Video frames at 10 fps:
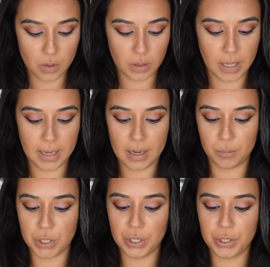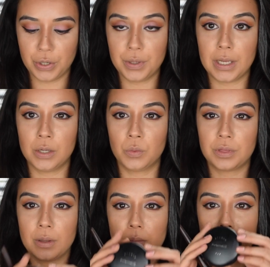Okay, I'm gonna go in with
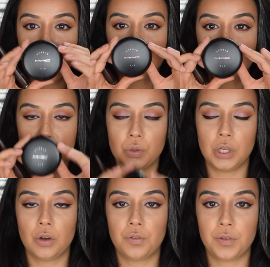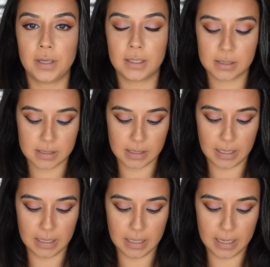the MAC Studio Fix
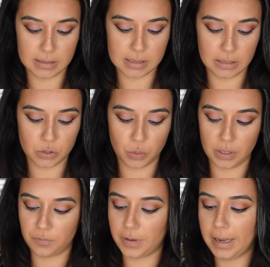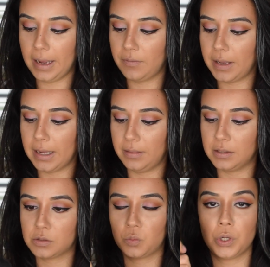in NC25 and
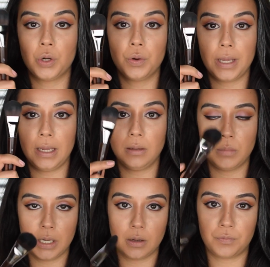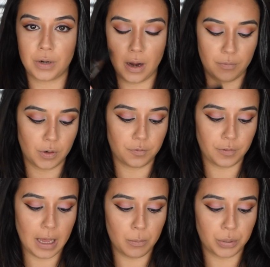this 108 Makeup Forever flat